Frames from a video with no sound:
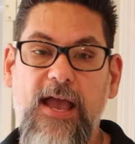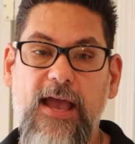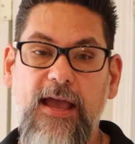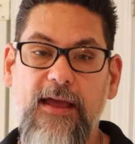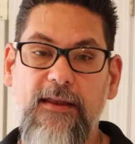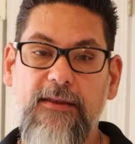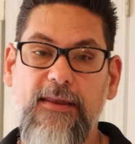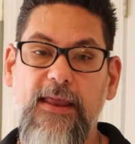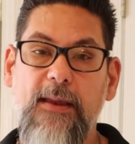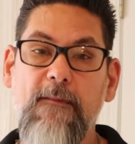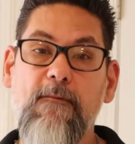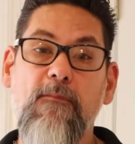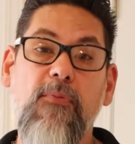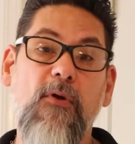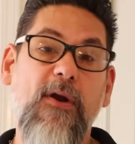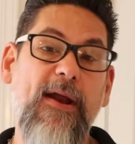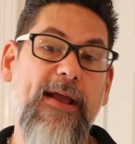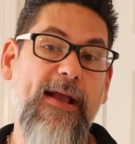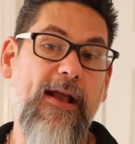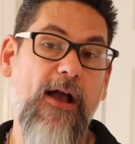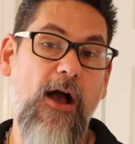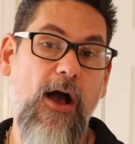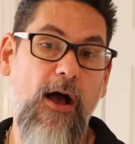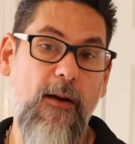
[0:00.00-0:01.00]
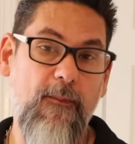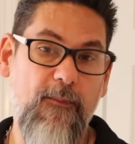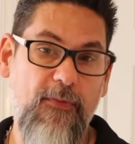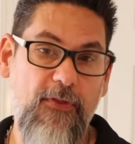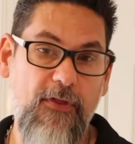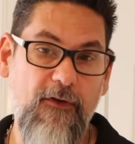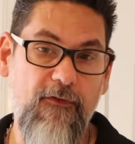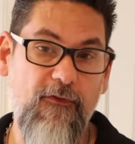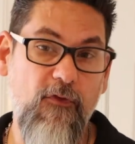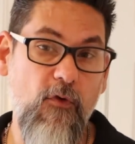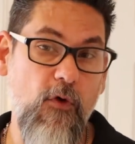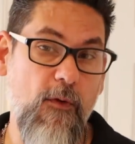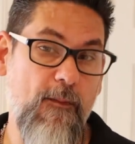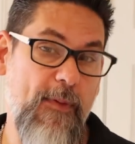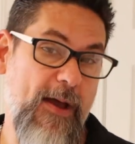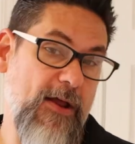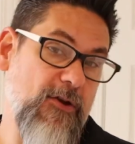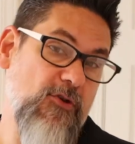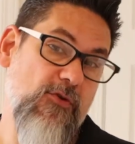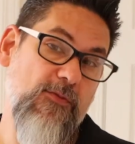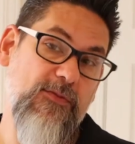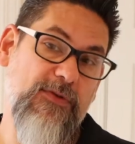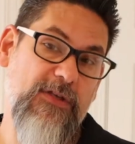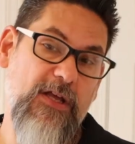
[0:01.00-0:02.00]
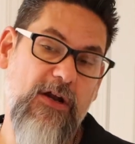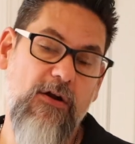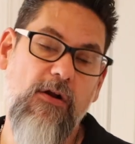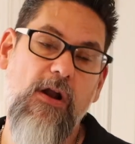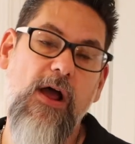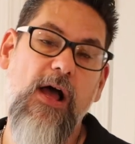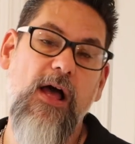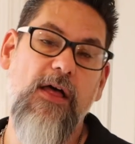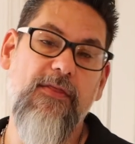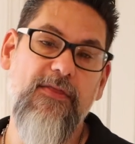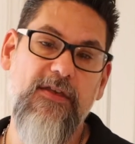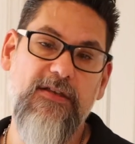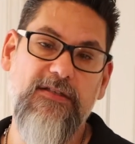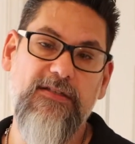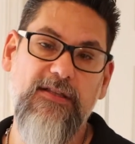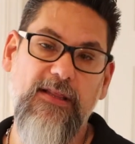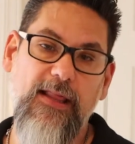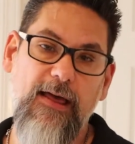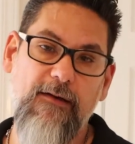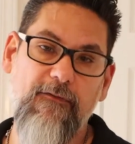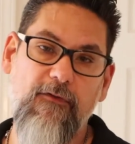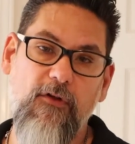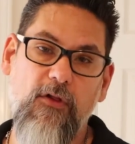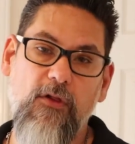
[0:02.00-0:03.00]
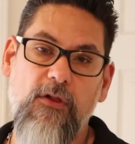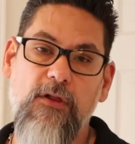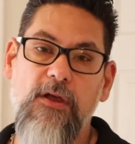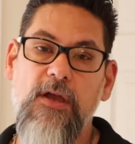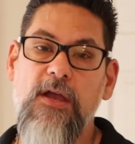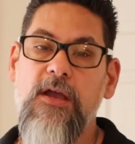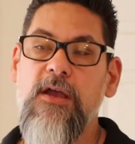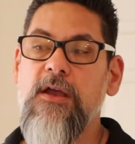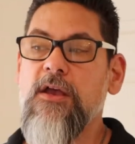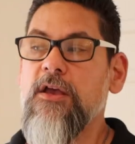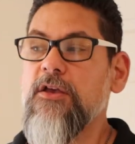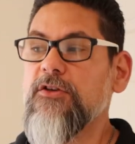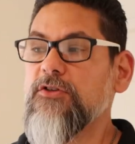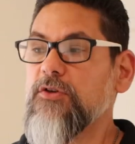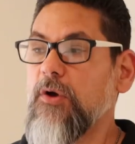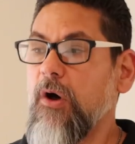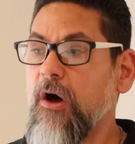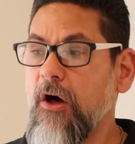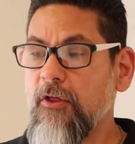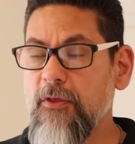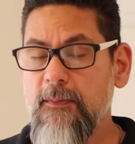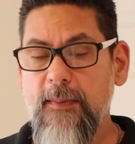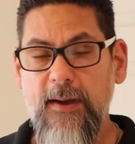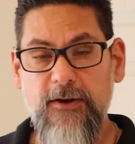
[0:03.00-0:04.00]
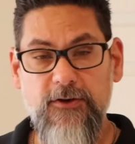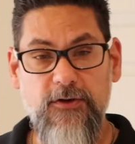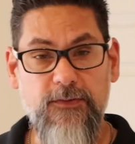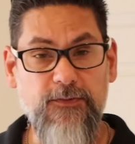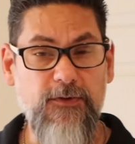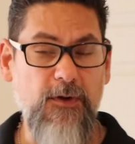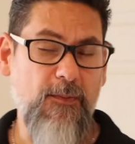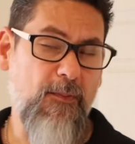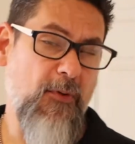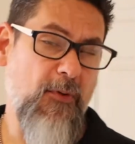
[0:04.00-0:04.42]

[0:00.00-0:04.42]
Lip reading: and then break up the 4 bedrooms that are on this level. So all the bedrooms are